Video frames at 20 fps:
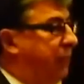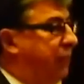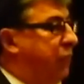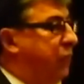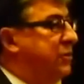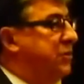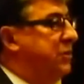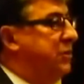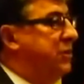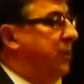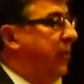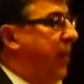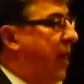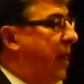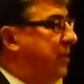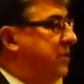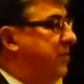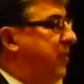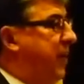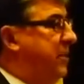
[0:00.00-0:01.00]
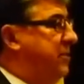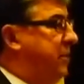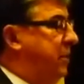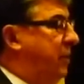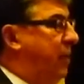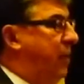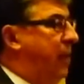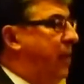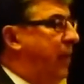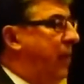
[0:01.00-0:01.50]
course, is a balanced budget.
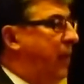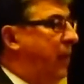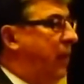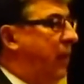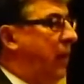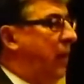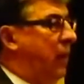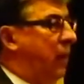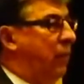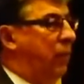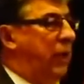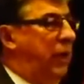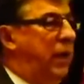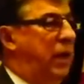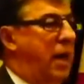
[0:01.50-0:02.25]
We